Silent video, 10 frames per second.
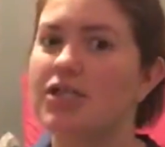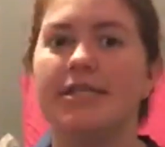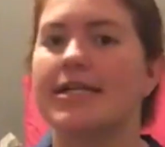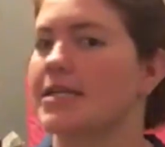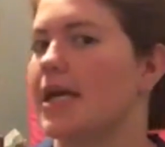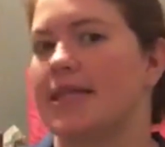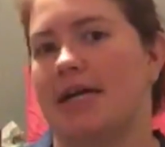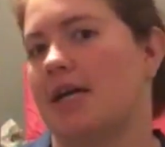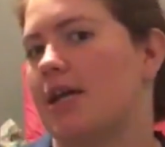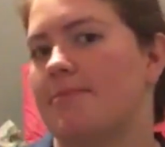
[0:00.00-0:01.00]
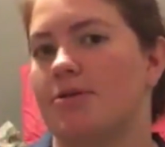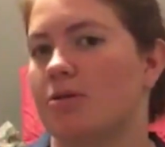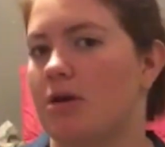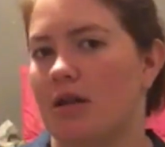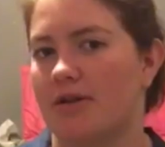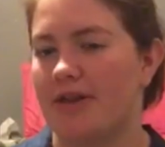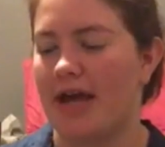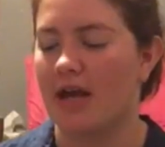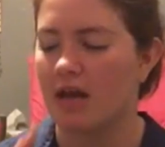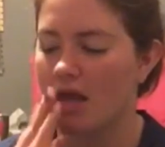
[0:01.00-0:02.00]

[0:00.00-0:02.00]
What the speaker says: She doesn't like that name. Don't call her that.